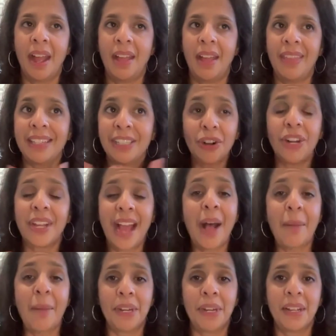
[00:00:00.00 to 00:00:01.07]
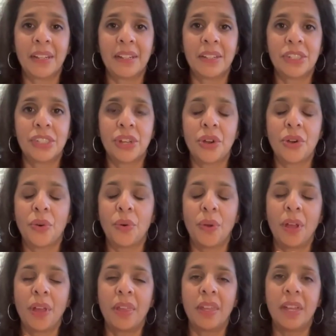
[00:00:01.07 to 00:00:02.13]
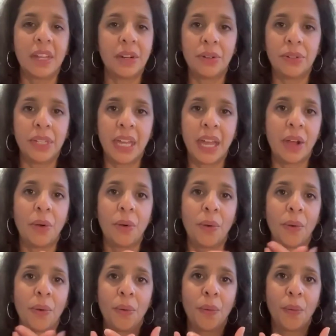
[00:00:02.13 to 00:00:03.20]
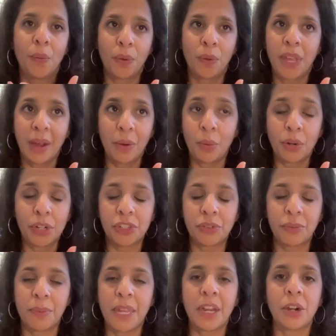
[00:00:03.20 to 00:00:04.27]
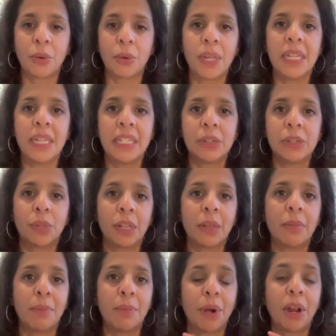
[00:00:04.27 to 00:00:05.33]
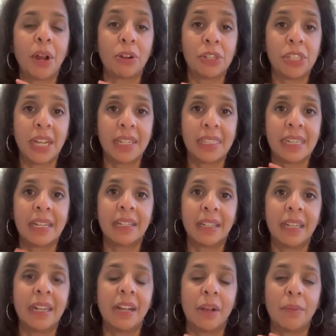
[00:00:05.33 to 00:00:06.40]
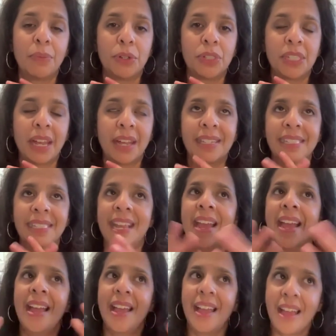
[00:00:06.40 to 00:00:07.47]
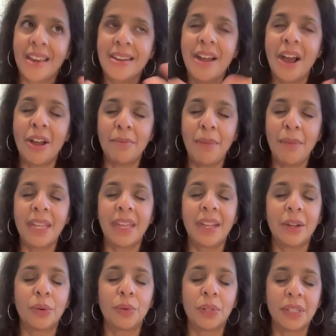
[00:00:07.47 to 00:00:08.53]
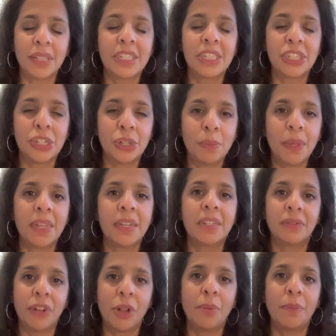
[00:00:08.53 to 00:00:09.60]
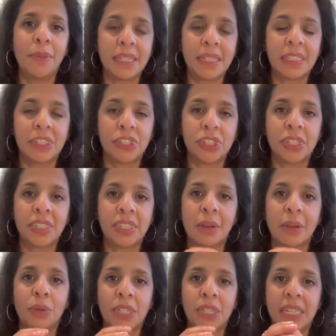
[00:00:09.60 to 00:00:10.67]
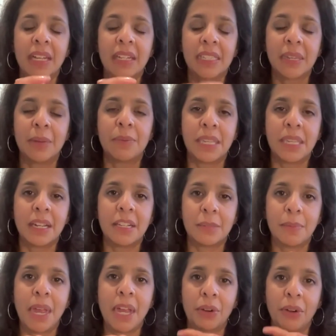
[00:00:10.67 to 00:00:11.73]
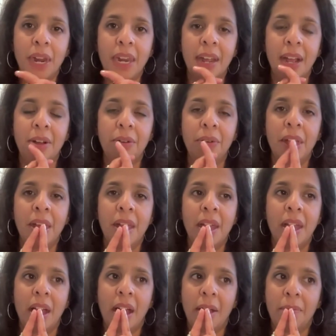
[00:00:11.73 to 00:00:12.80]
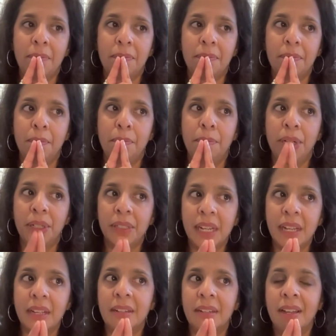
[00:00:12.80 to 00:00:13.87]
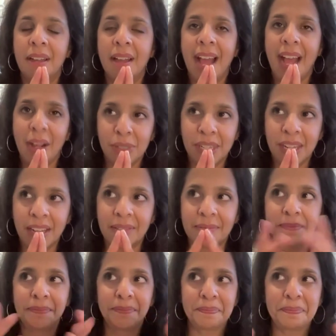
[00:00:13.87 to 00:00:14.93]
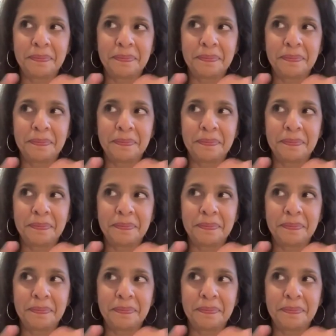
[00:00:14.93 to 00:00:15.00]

And that's already happening. So it can only go get worse from here. We need to really be prioritizing cleaning up those sites and not making really stupid development decisions that we're seeing some cities make right now, um, building housing